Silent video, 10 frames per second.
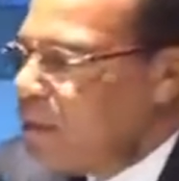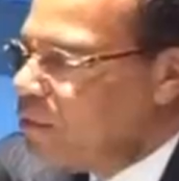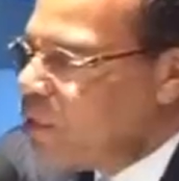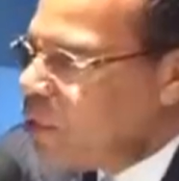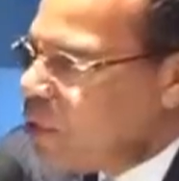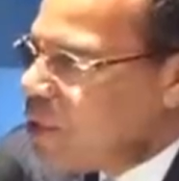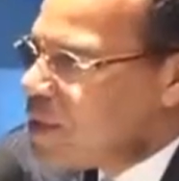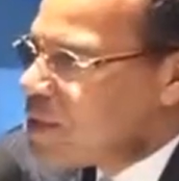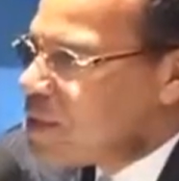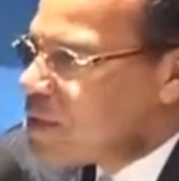If you
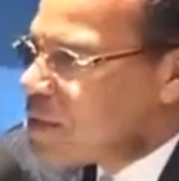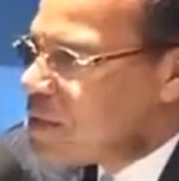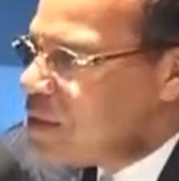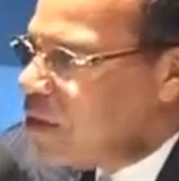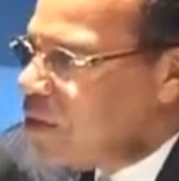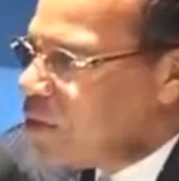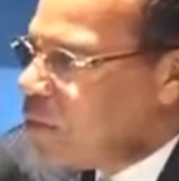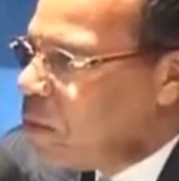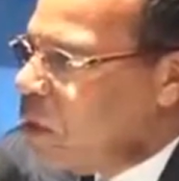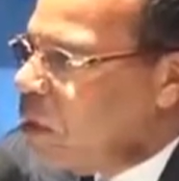notice, on the
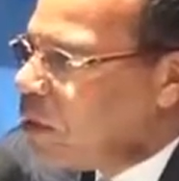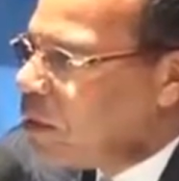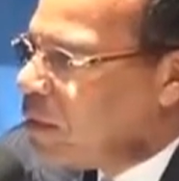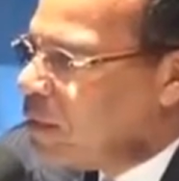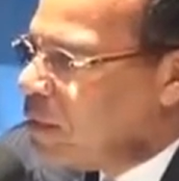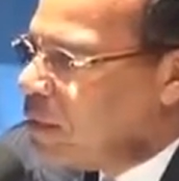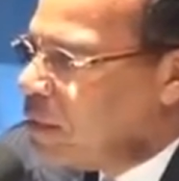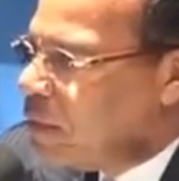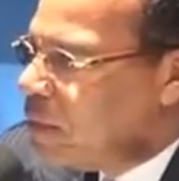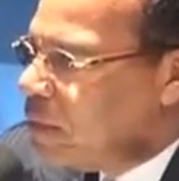mall,
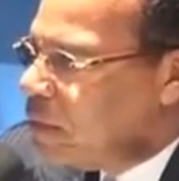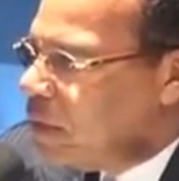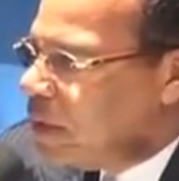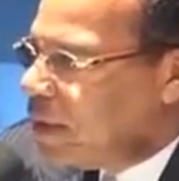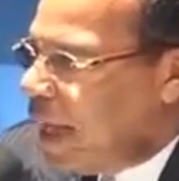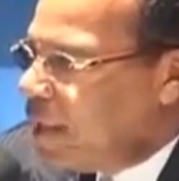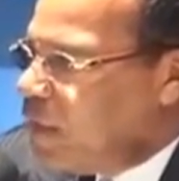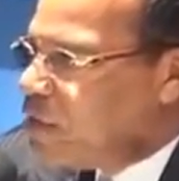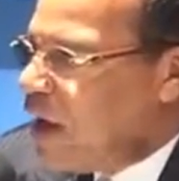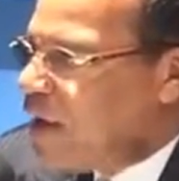
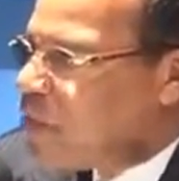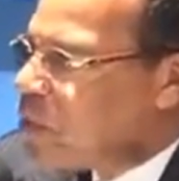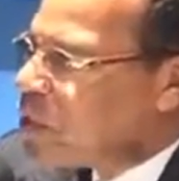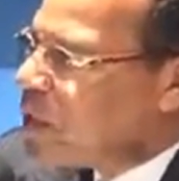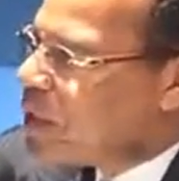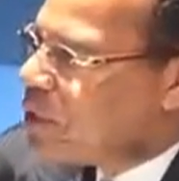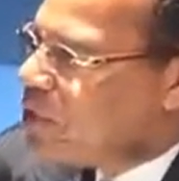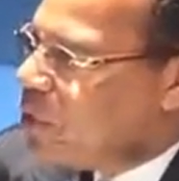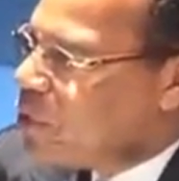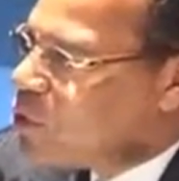95%
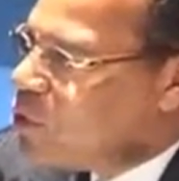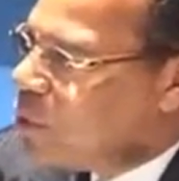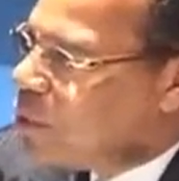of those who were